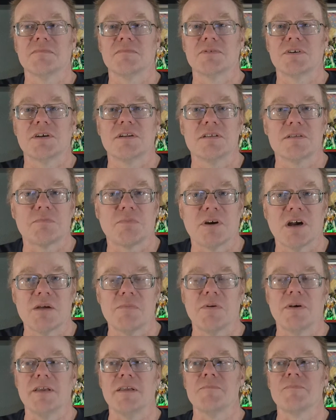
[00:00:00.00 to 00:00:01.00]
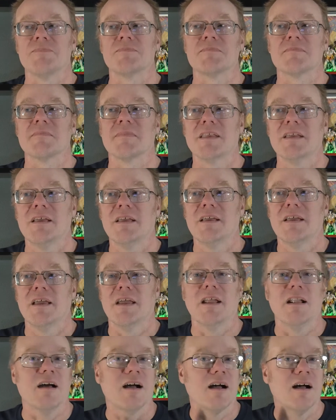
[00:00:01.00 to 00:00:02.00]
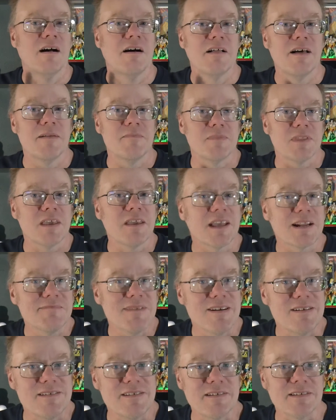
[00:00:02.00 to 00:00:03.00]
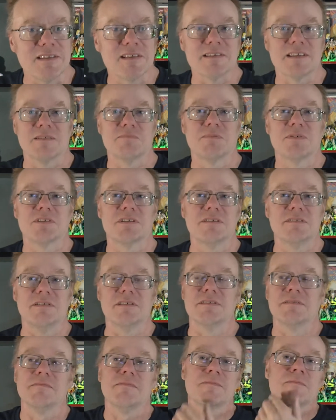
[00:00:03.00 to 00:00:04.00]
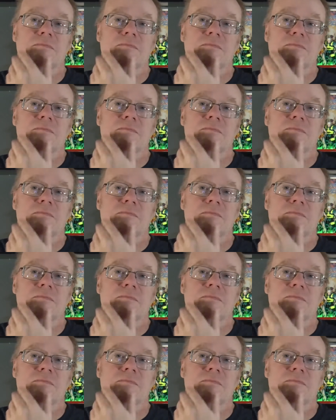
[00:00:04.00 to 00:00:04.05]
treated as property. And all I'm thinking about during this episode is...